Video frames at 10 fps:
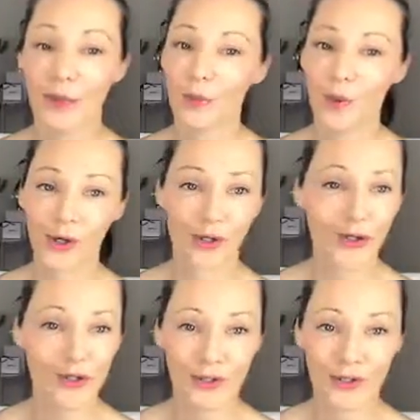What could
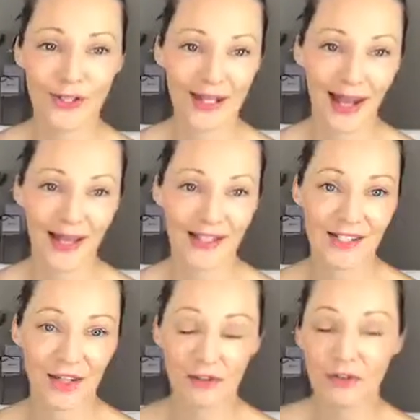you do today that's
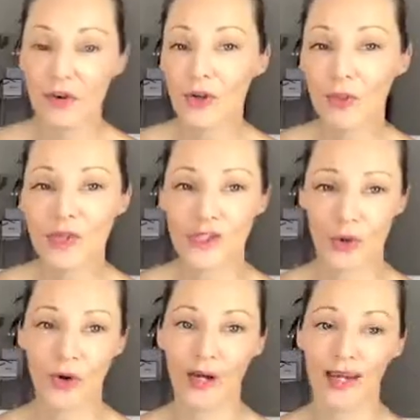going to fill you with
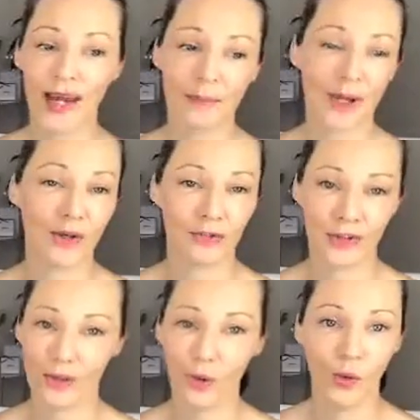joy and make you
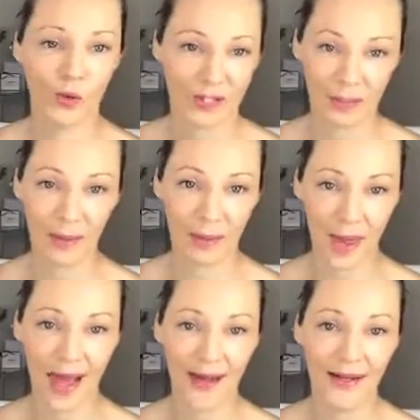feel awesome
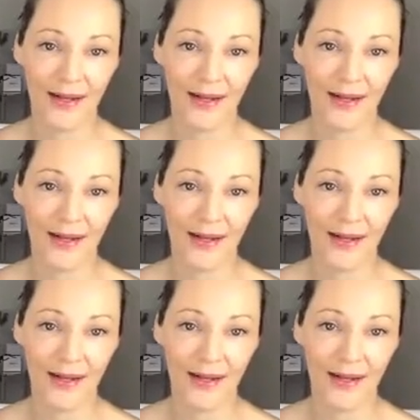about